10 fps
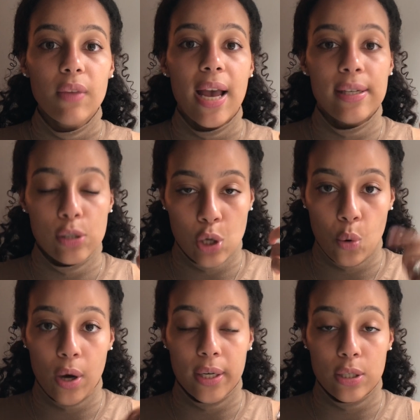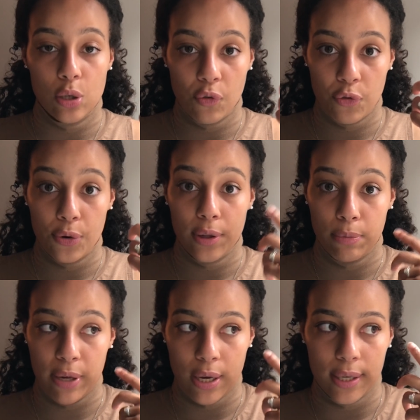and so on and so
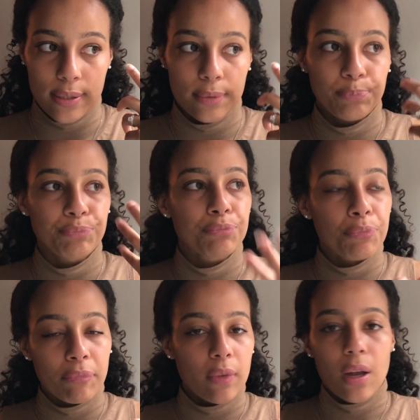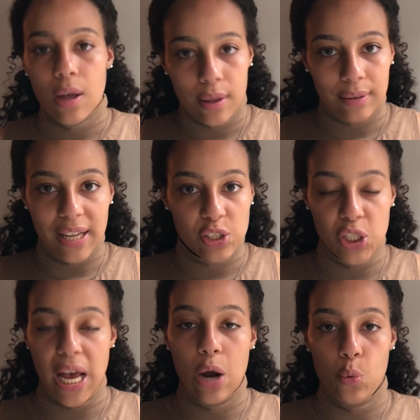forth, because that's
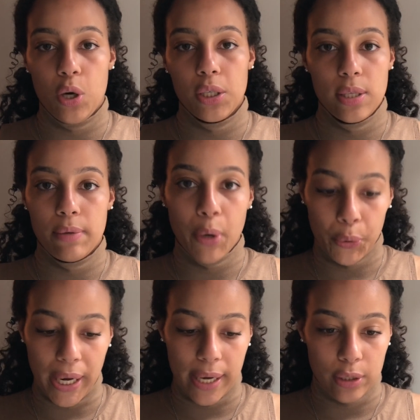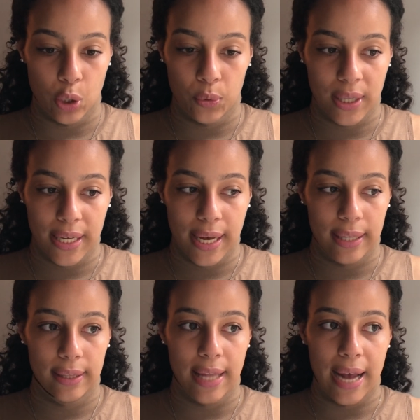just how it works in MONAT. Don't think
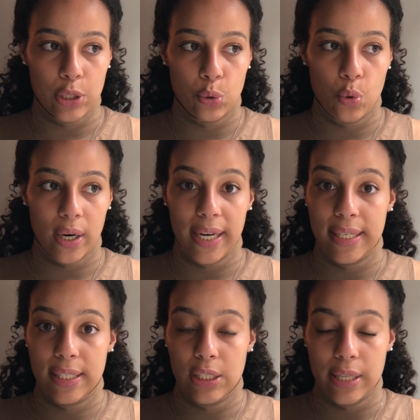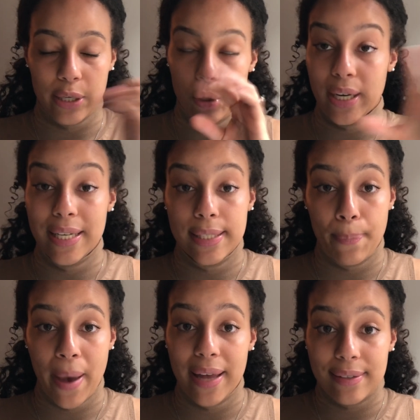that you are
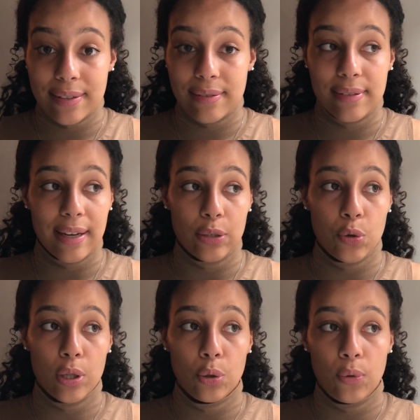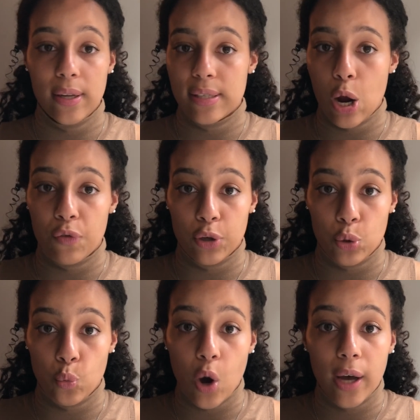independent, that you can do things however
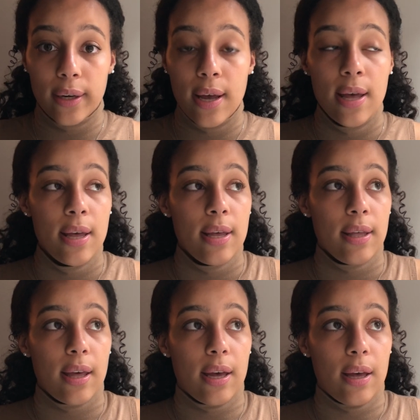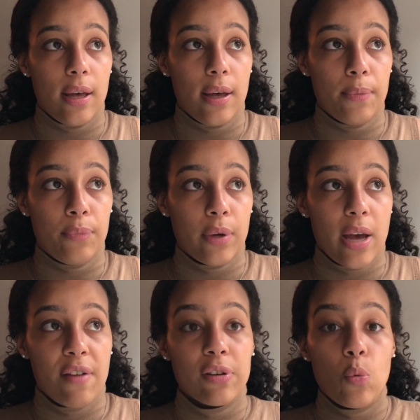you want.
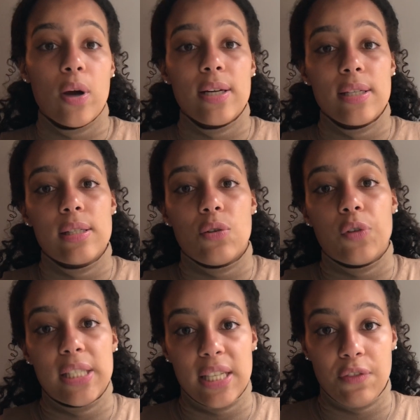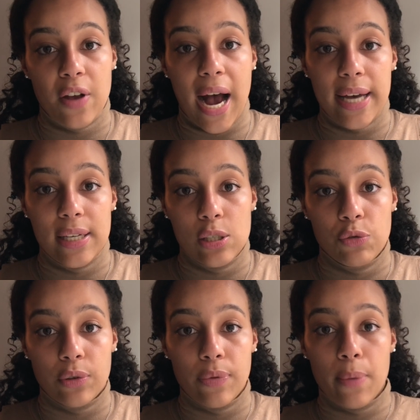Everyone needs to receive guidance
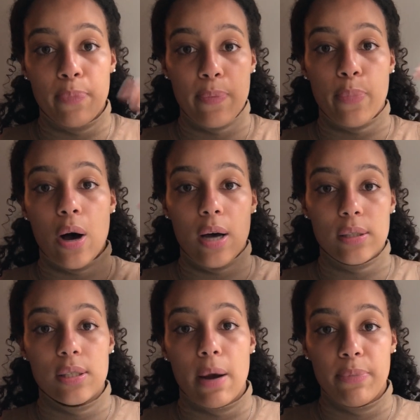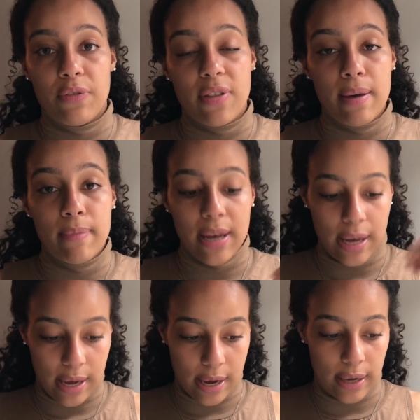from the people on top of them,
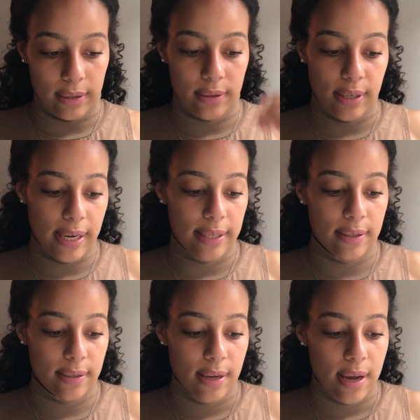and it's